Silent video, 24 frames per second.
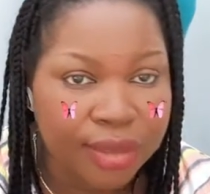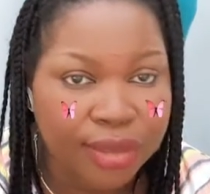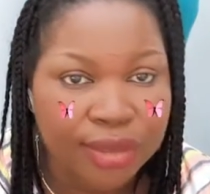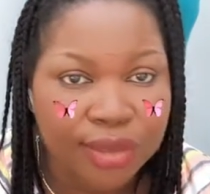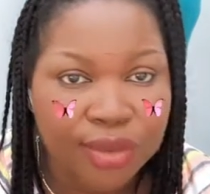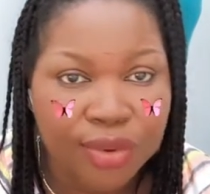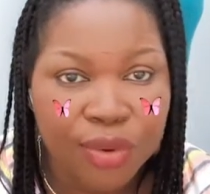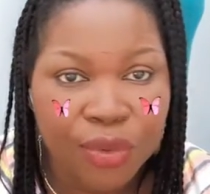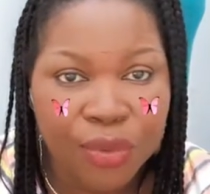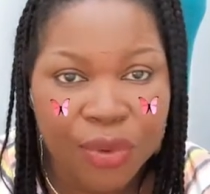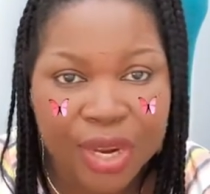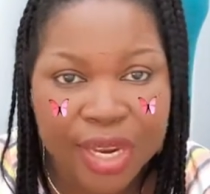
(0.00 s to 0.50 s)

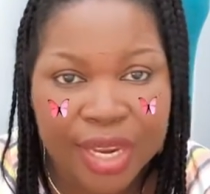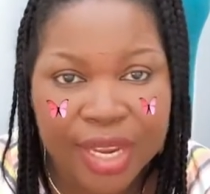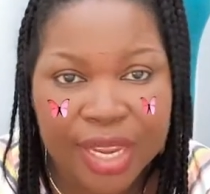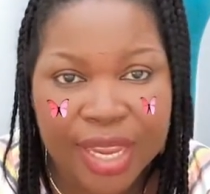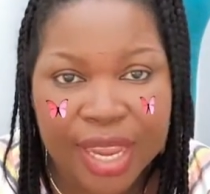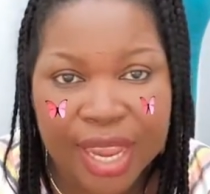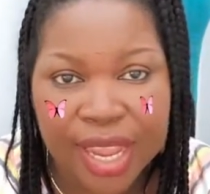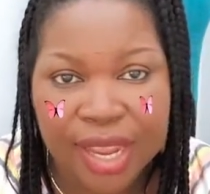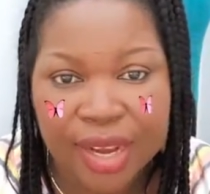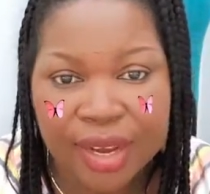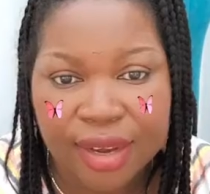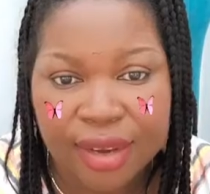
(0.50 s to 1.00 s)
quick
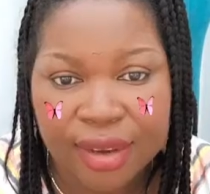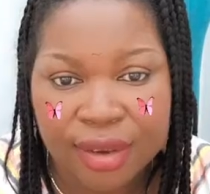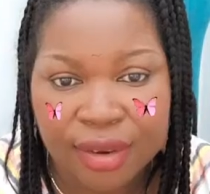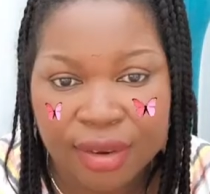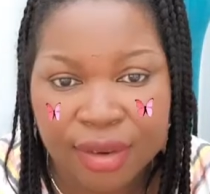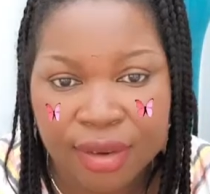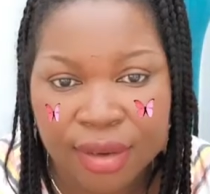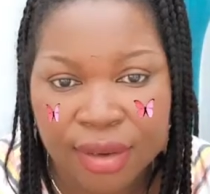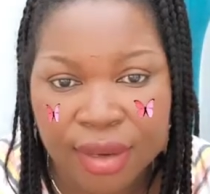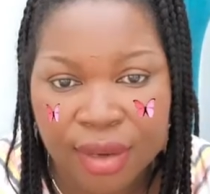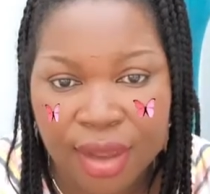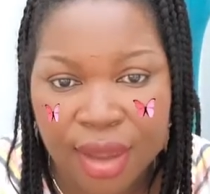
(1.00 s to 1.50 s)
and
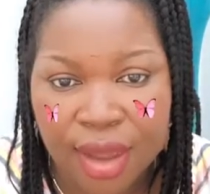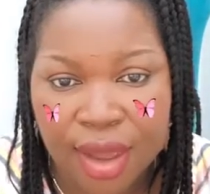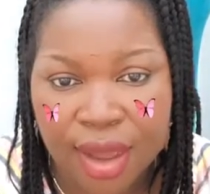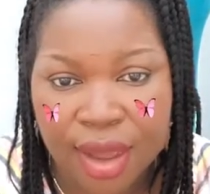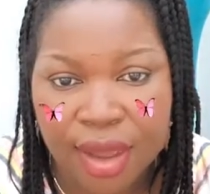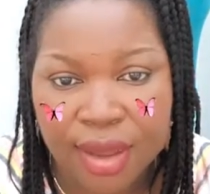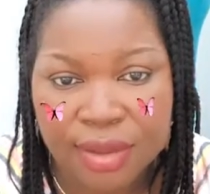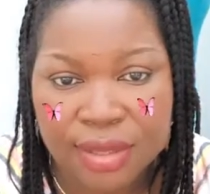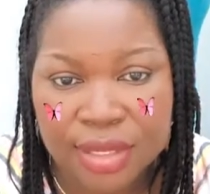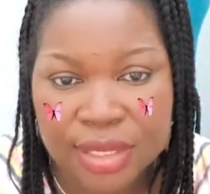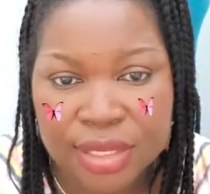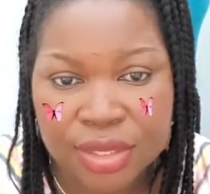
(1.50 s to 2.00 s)

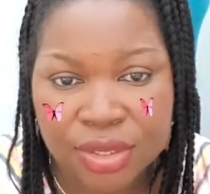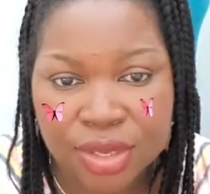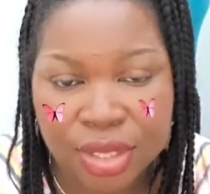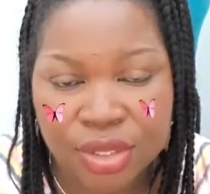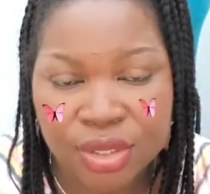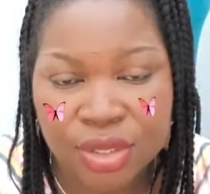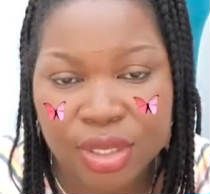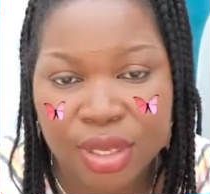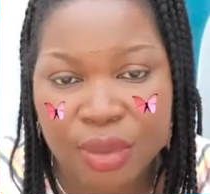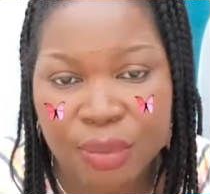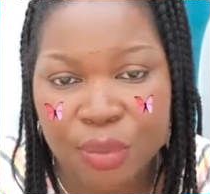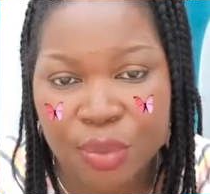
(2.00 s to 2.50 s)
straight
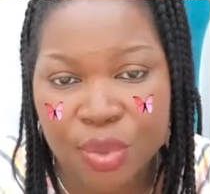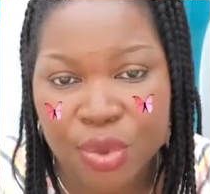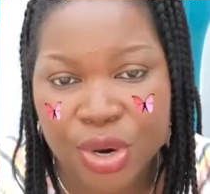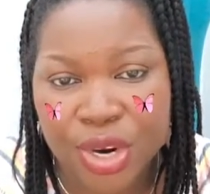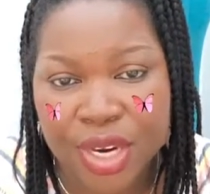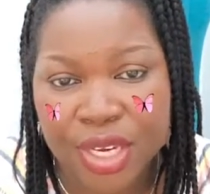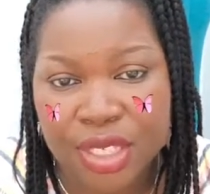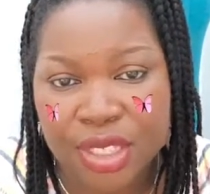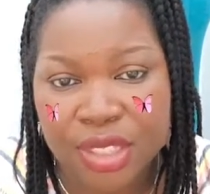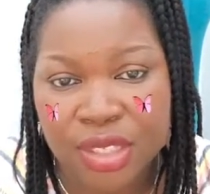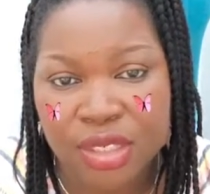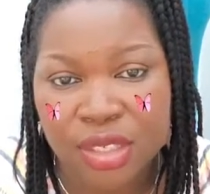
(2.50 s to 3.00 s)
to the
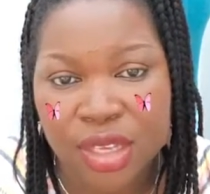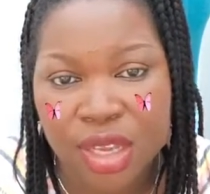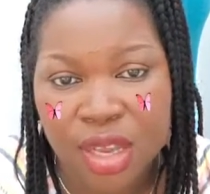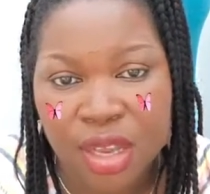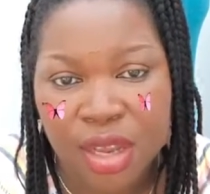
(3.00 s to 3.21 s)
point